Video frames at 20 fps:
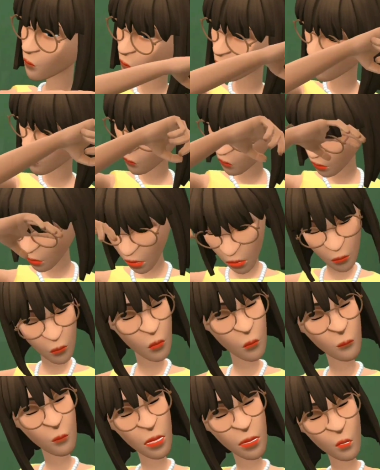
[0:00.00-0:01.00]
And the rest
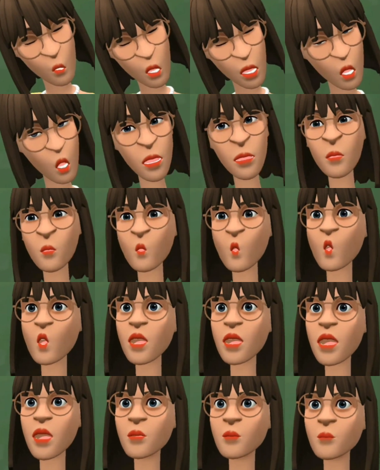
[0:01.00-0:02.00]
of the names are on the
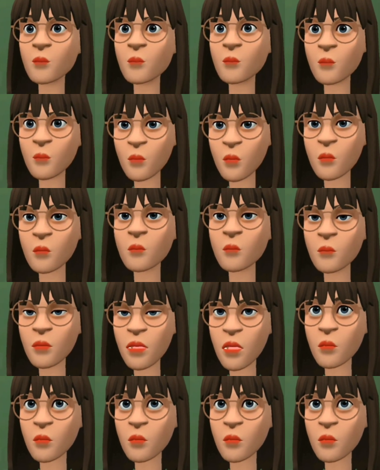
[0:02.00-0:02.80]
board. Good luck.